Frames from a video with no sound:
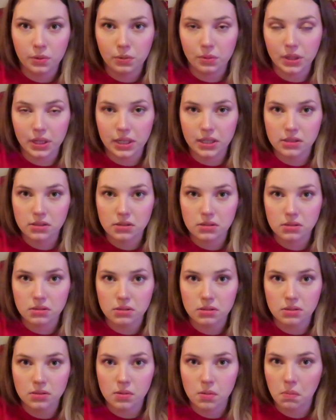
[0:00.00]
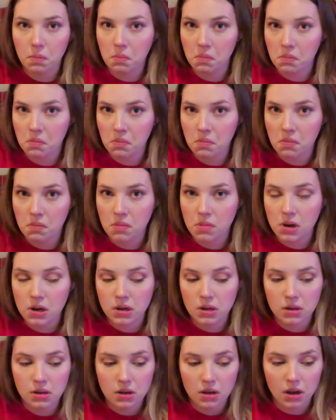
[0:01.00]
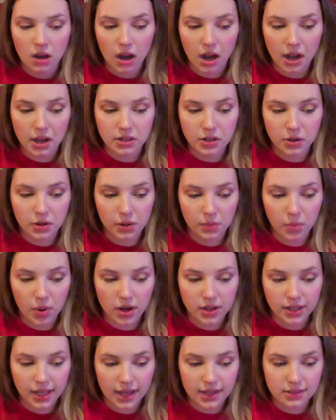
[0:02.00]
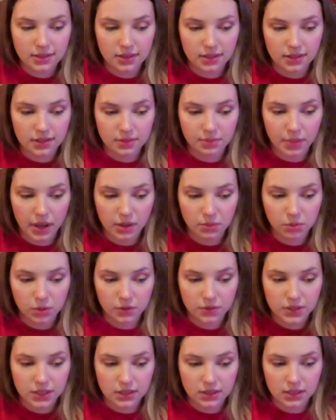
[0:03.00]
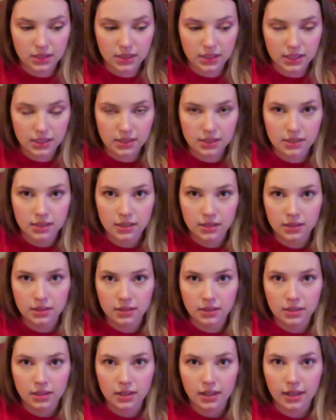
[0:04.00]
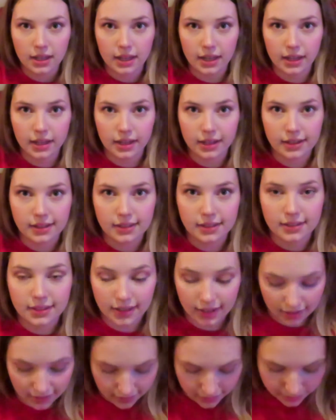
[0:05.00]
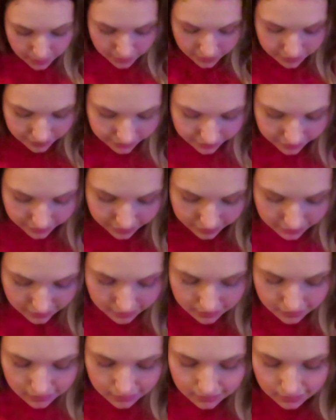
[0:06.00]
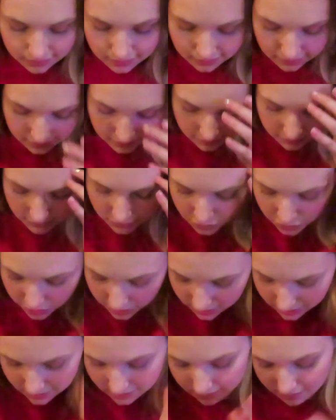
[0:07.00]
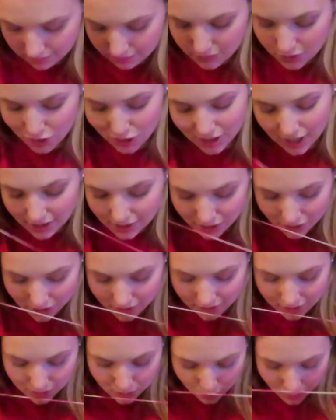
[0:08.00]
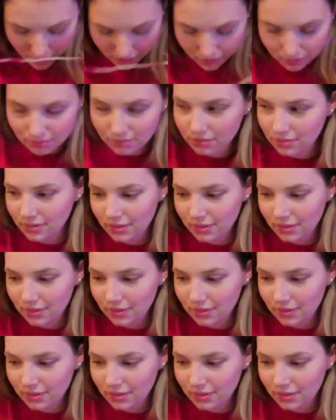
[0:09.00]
Knits. I know her podcast is Bad Wolf Sits and Knits. And she dyes yarn as well.